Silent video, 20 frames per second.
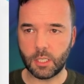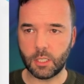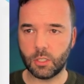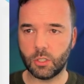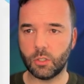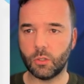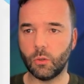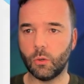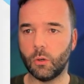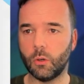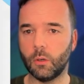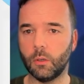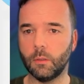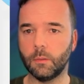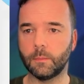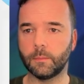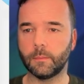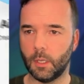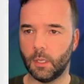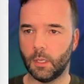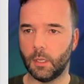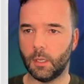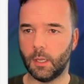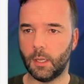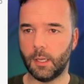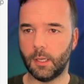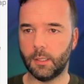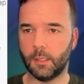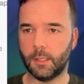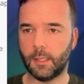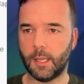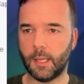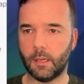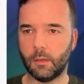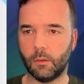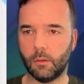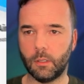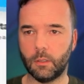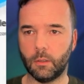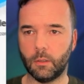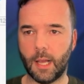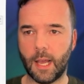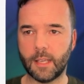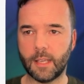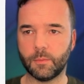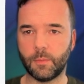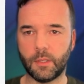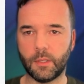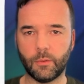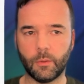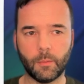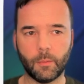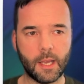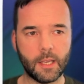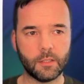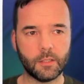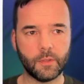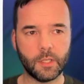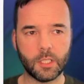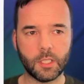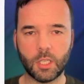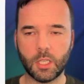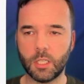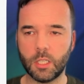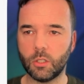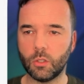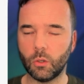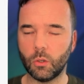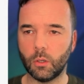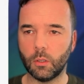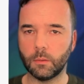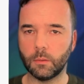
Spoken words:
store. And now it will ask me for my SVG store.